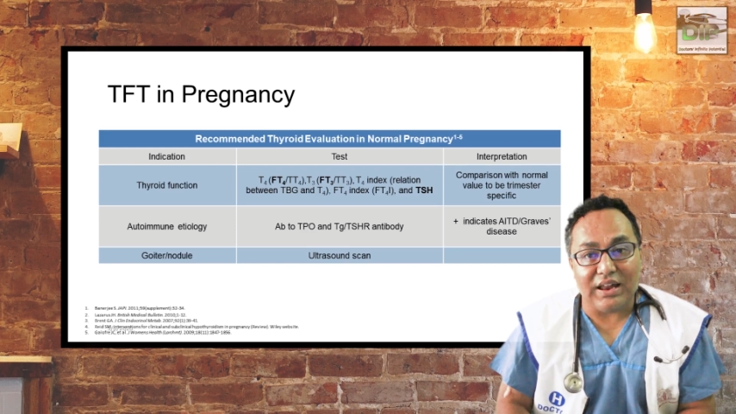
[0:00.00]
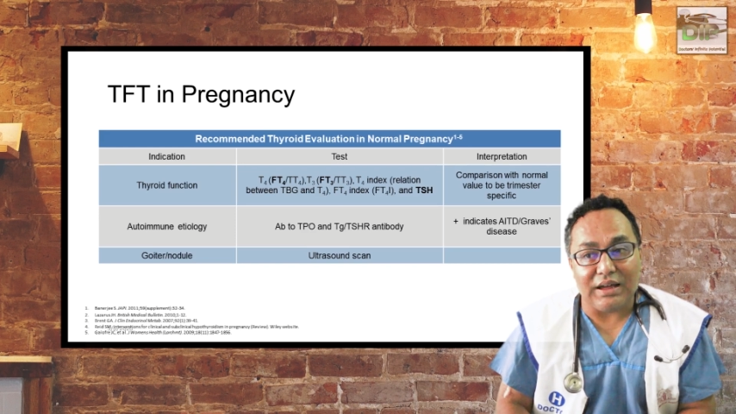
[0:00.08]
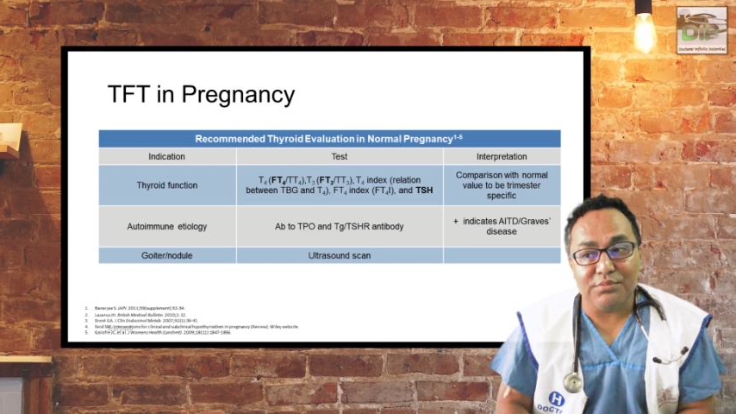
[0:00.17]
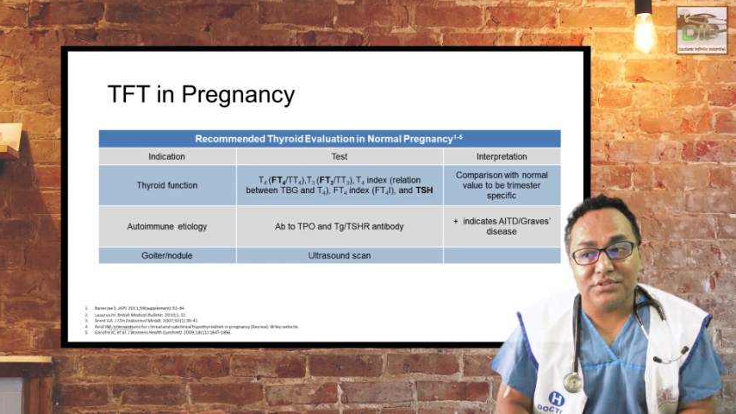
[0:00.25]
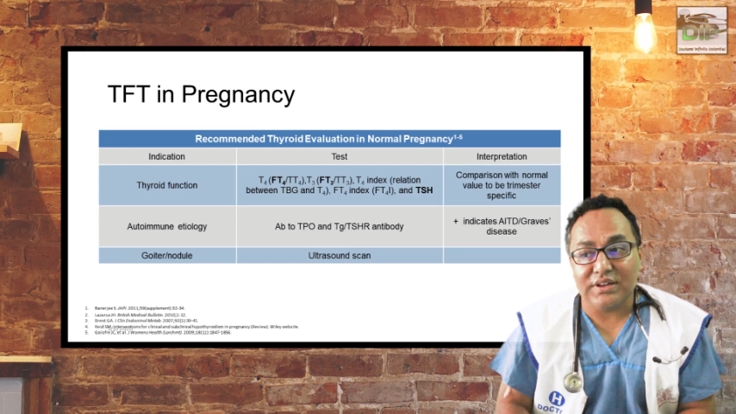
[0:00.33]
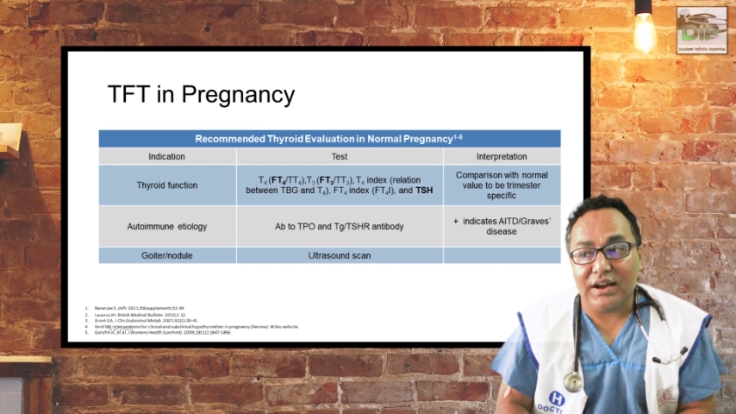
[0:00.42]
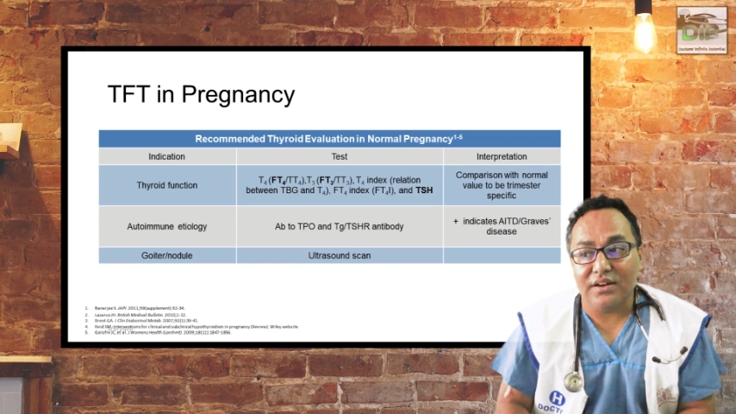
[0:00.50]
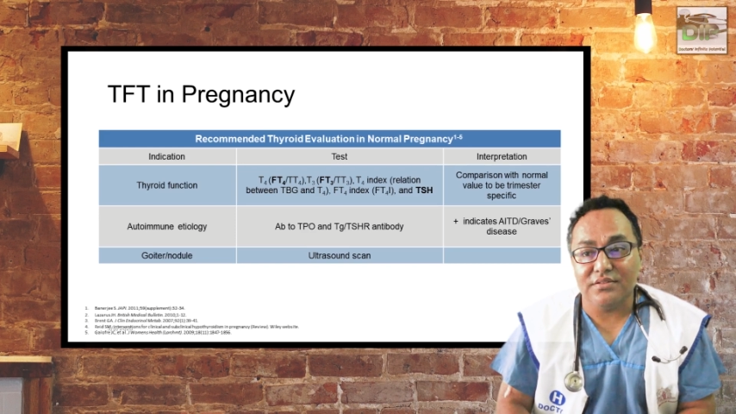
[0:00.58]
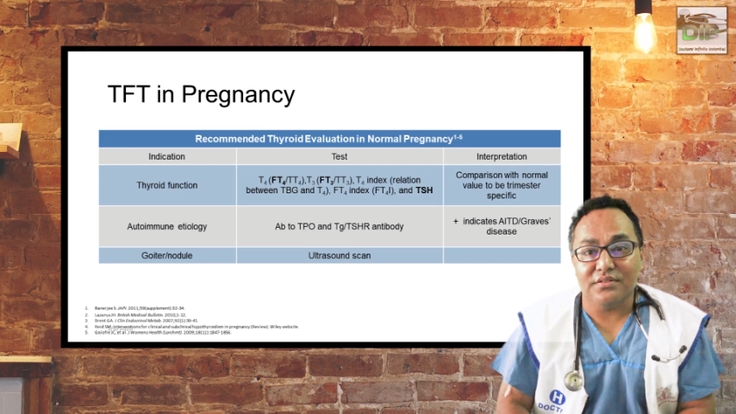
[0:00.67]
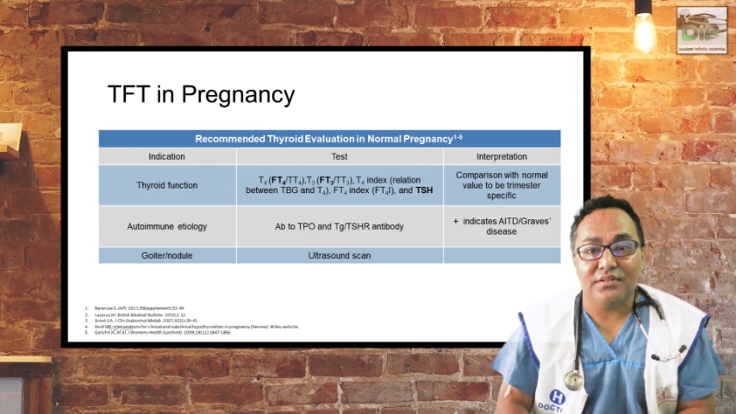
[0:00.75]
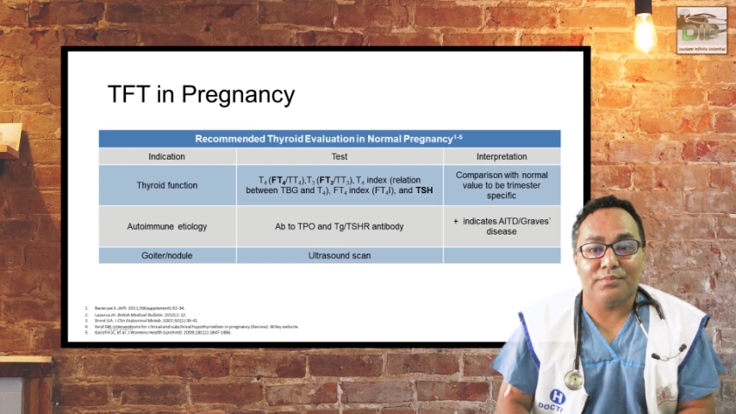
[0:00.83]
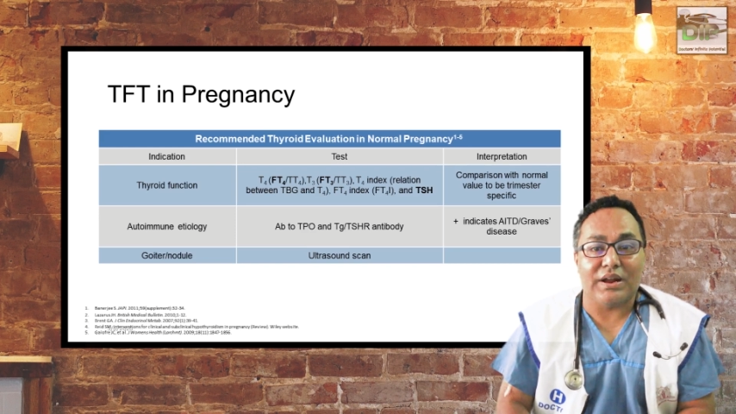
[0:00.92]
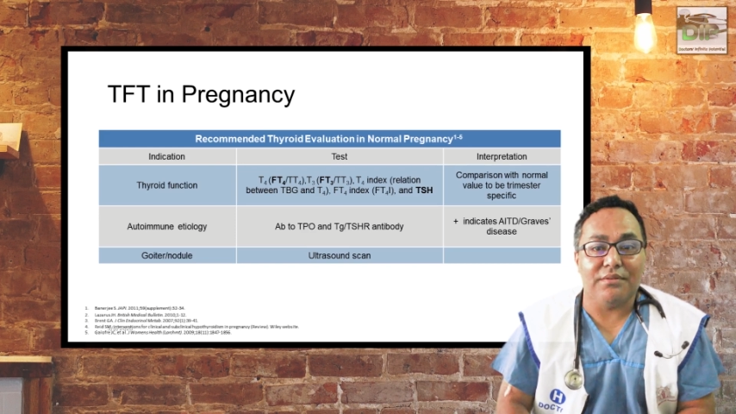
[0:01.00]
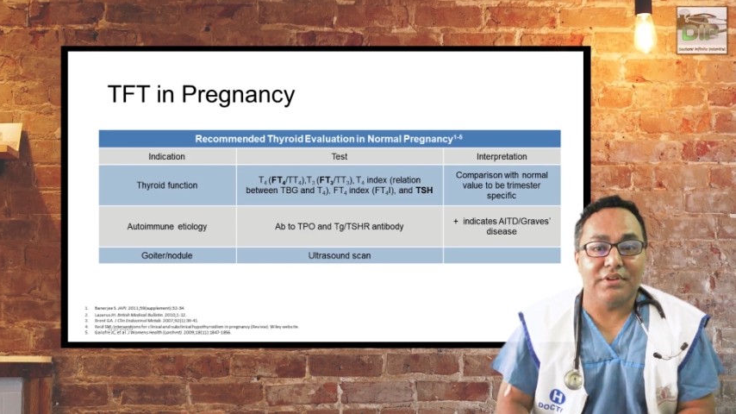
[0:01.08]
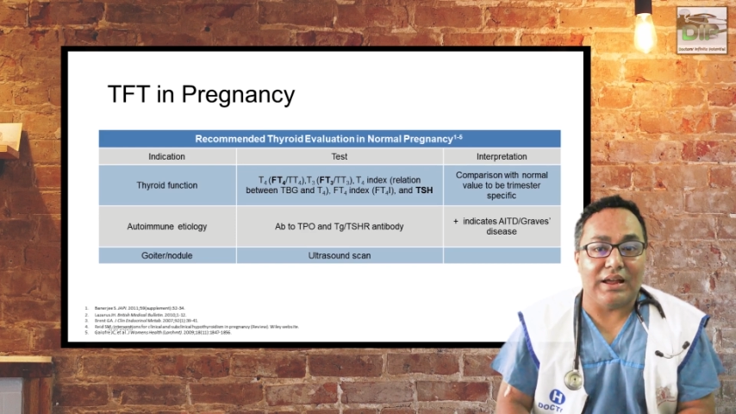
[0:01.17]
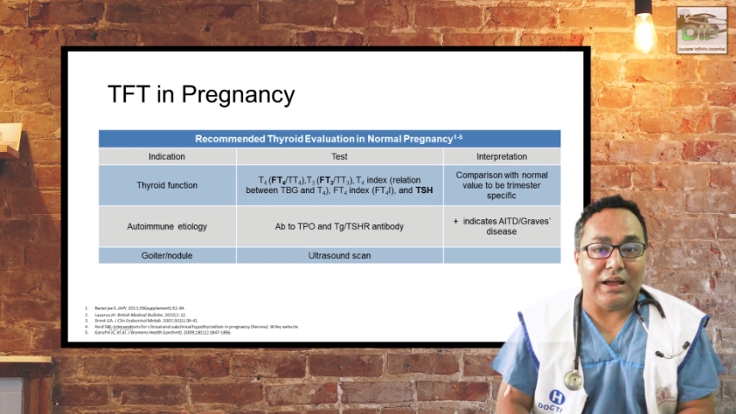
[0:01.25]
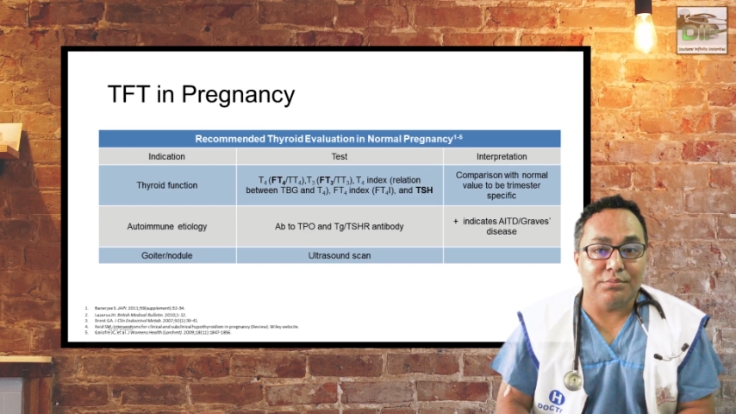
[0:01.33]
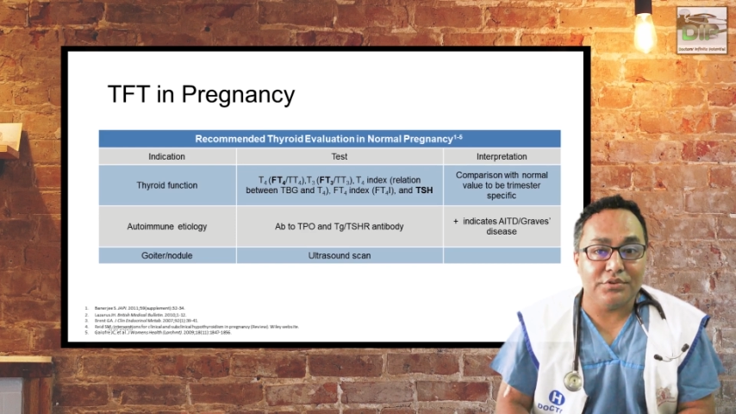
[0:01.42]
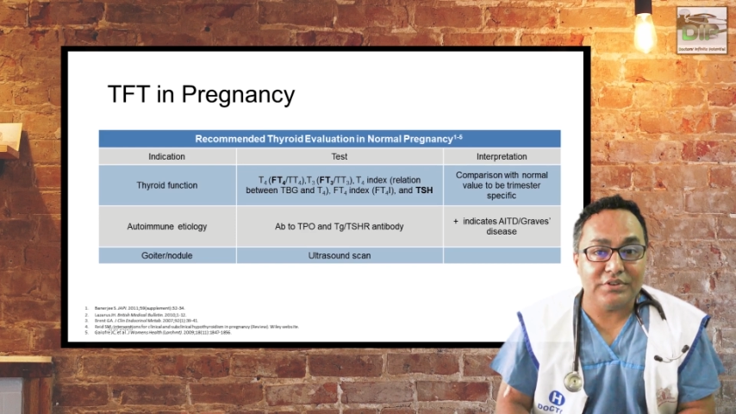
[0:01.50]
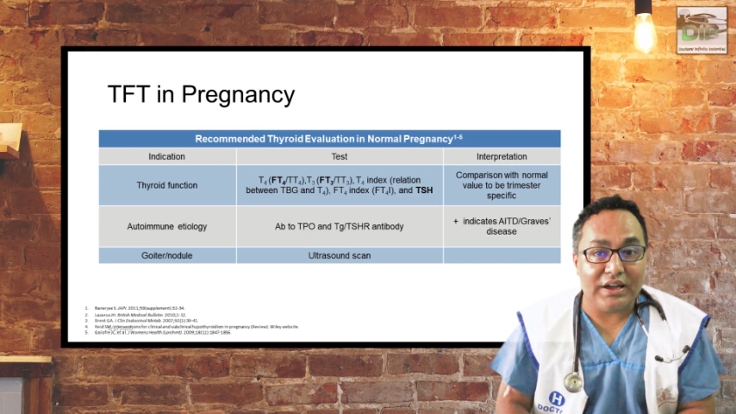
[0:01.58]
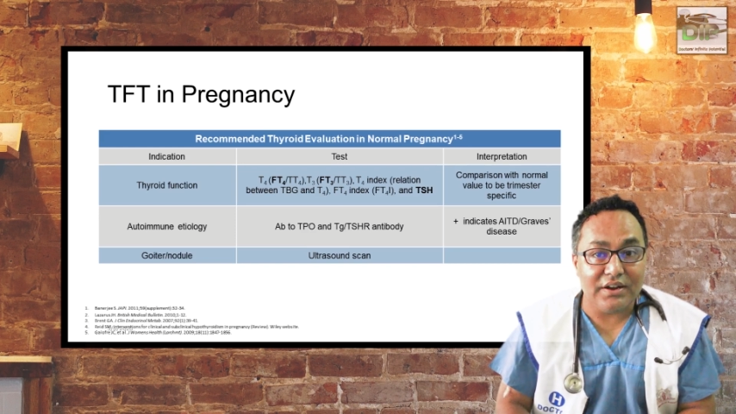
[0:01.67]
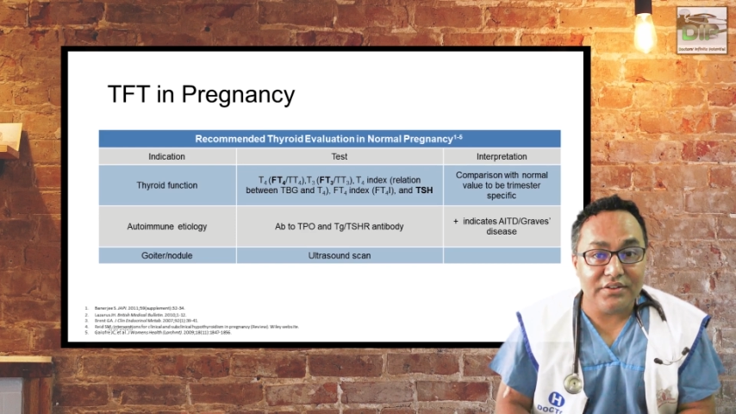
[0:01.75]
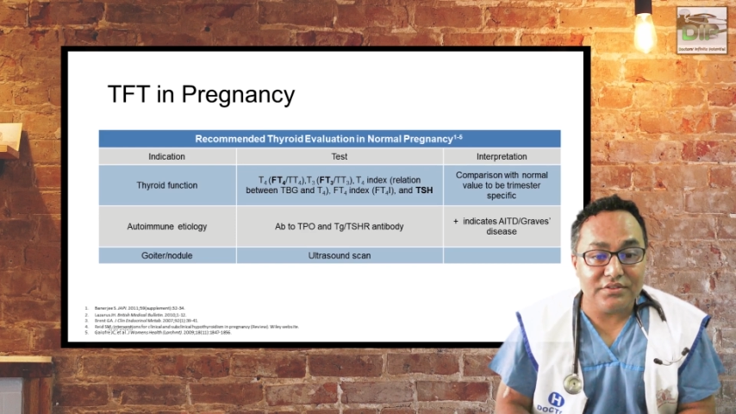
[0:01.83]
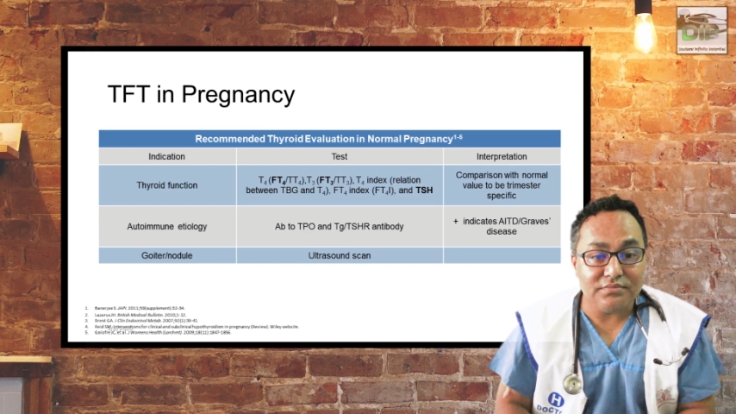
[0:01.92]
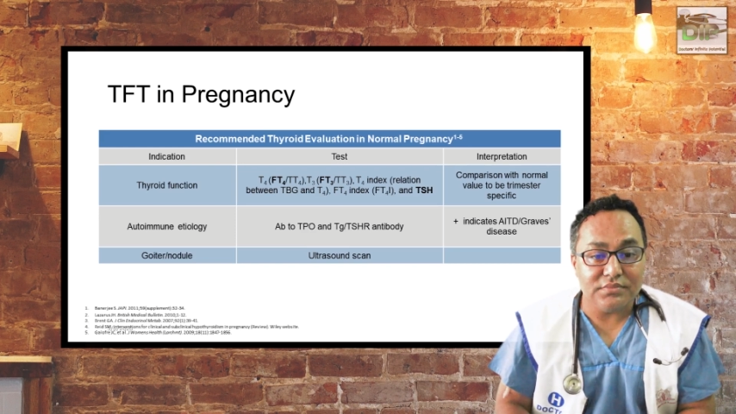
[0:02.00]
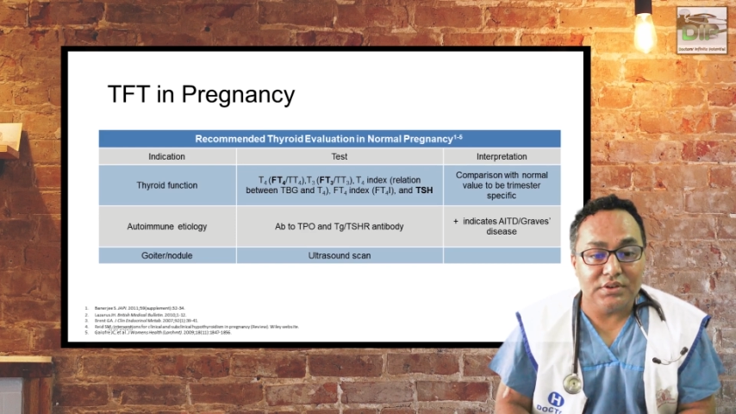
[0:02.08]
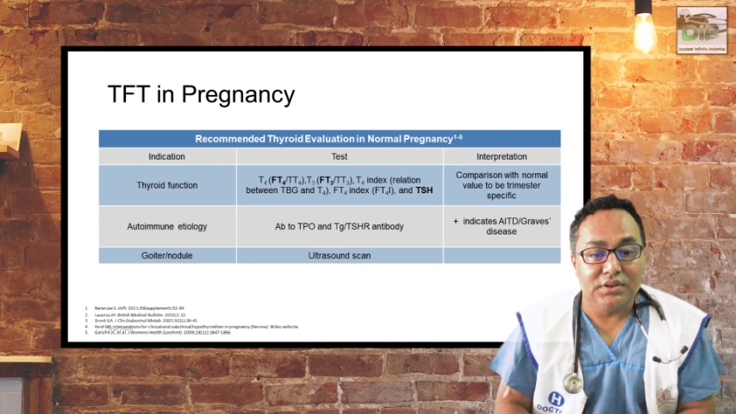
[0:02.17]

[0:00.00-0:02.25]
hypothyroidism or primary hypothyroidism.